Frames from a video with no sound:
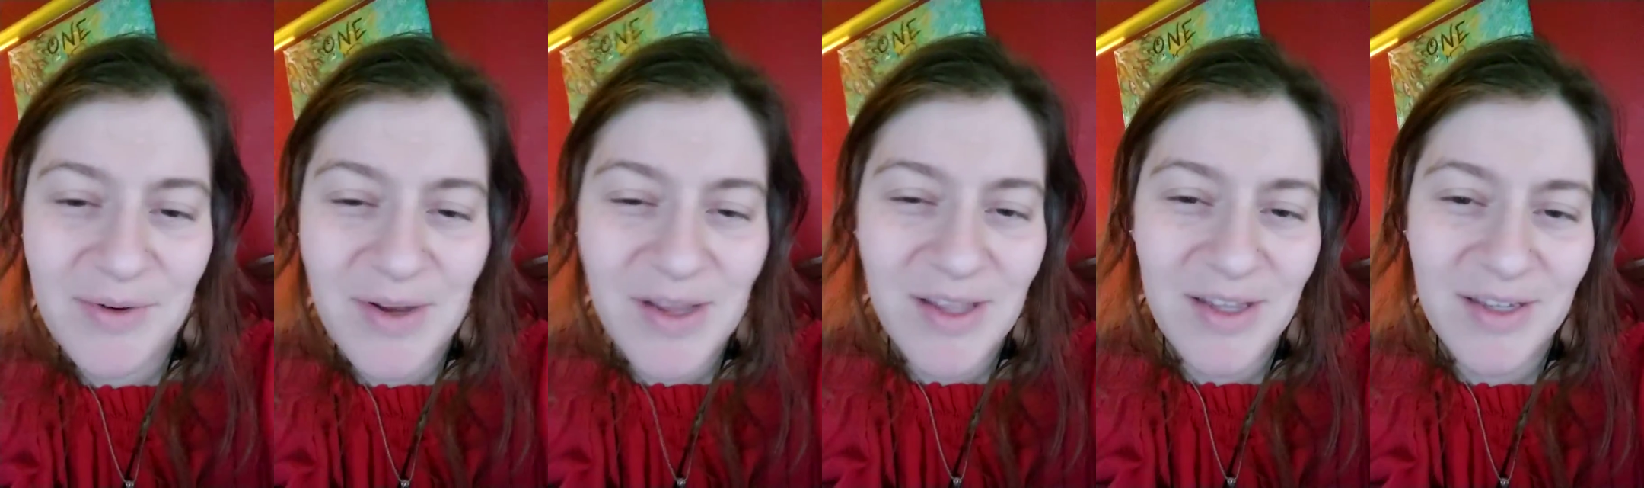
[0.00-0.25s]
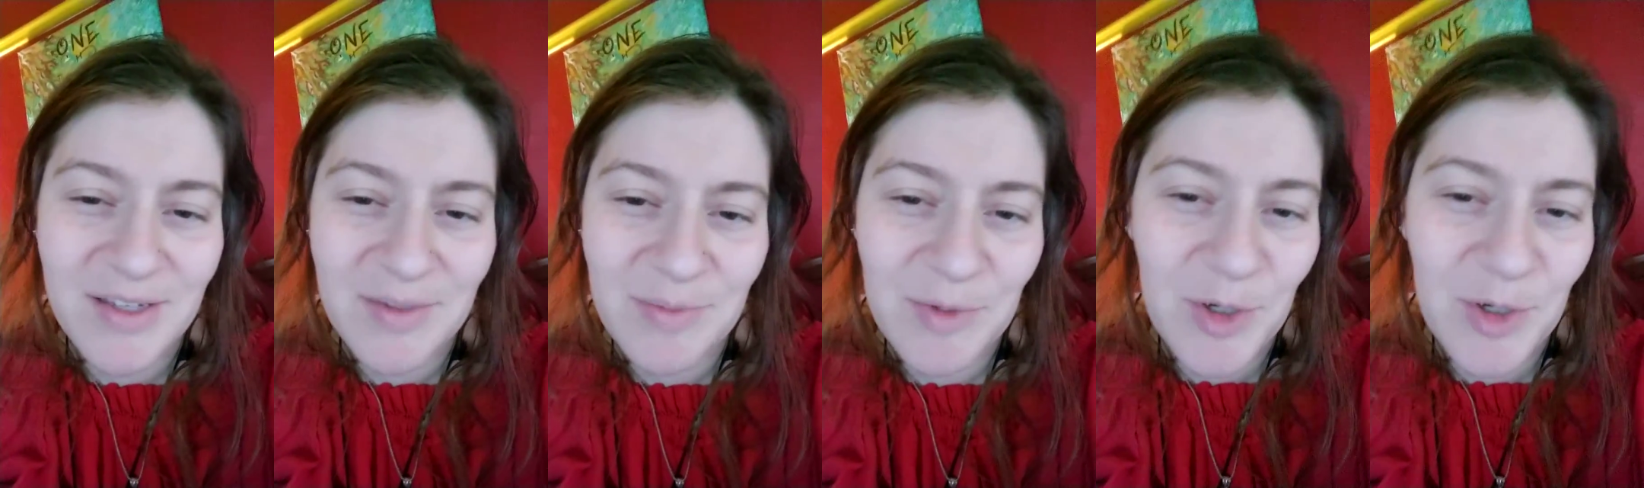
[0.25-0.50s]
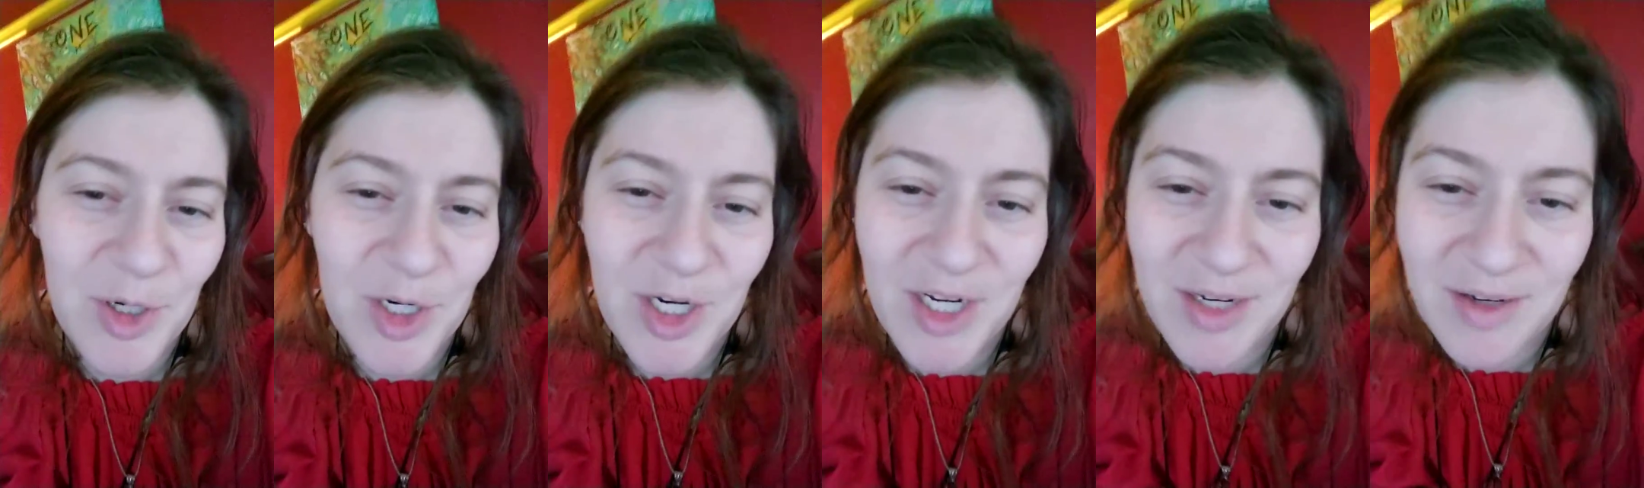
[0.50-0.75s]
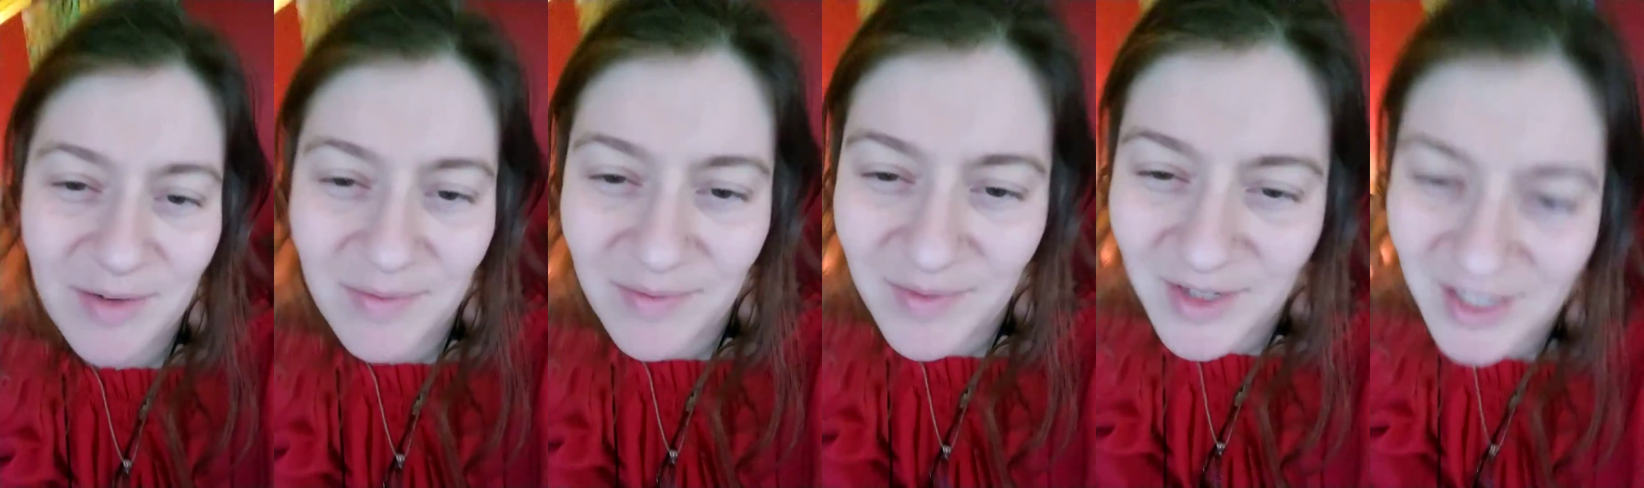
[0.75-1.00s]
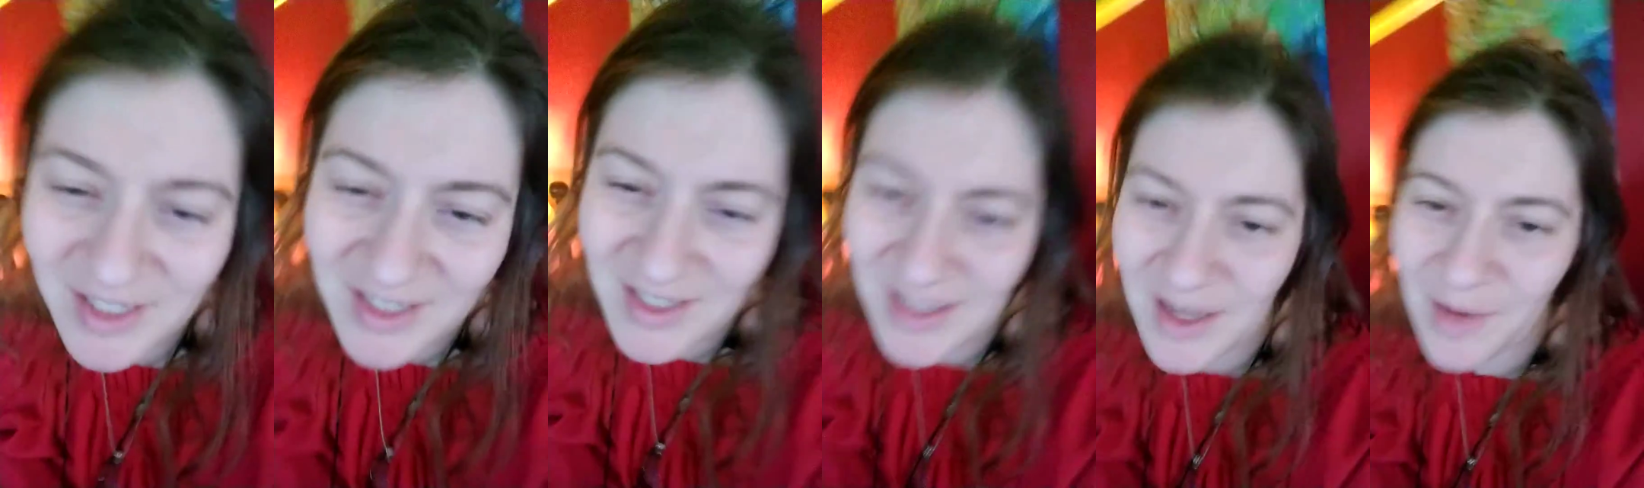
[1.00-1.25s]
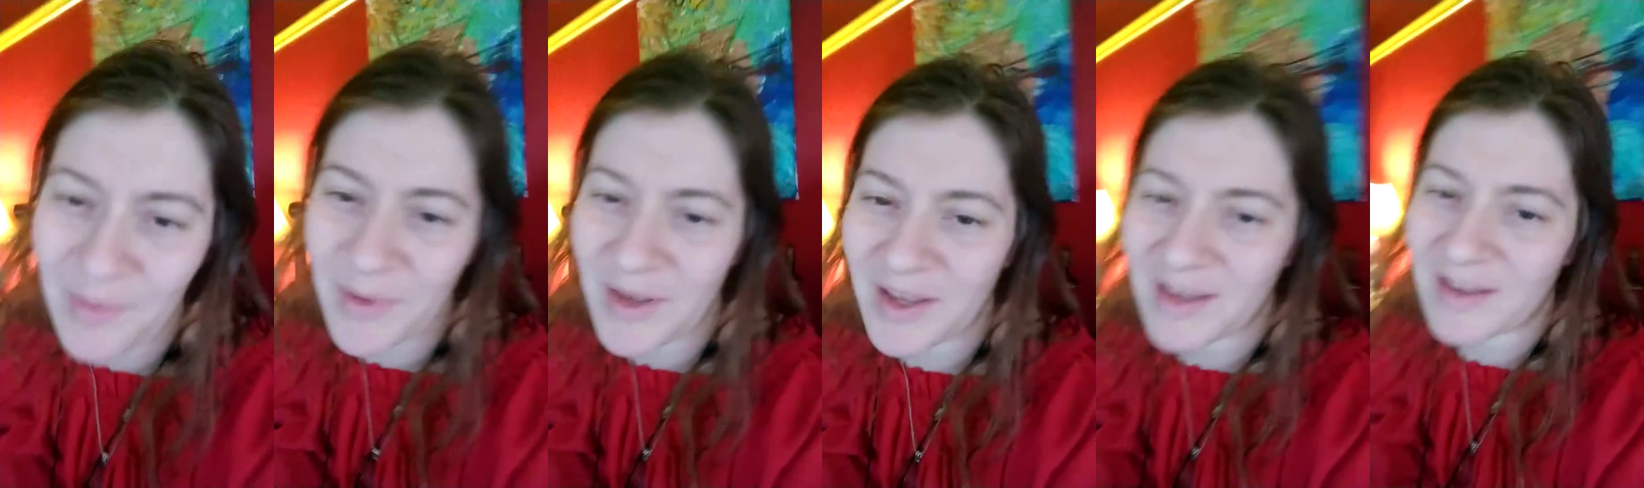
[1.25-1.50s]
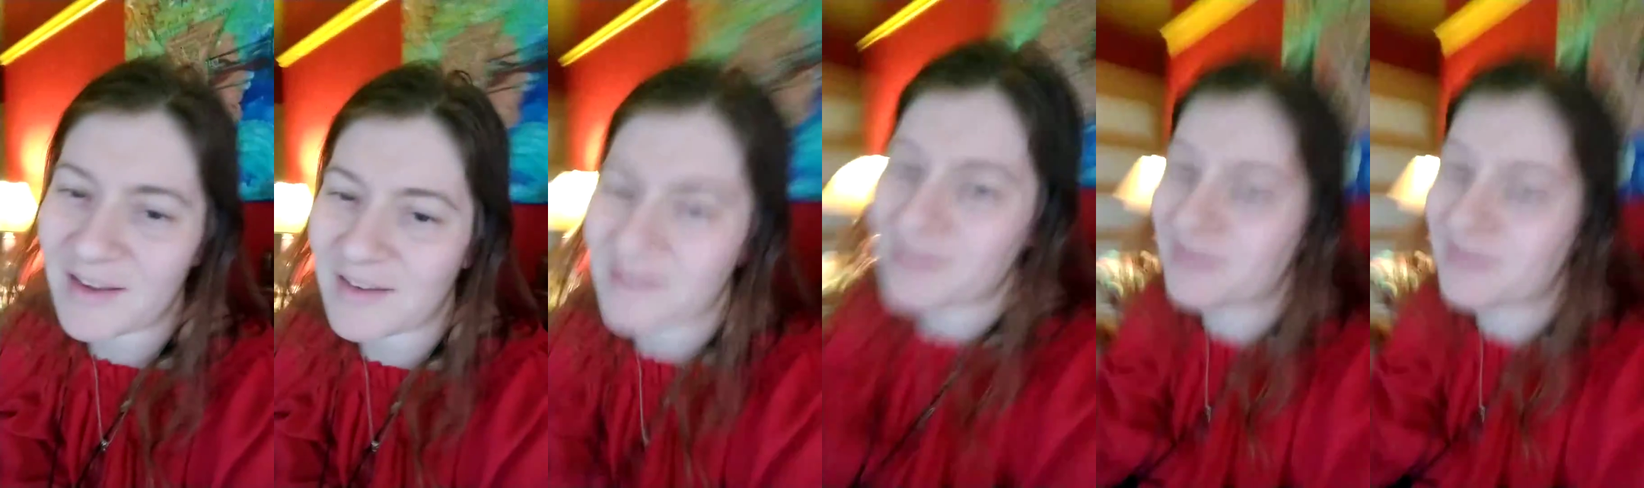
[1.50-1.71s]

well this morning. My stomach,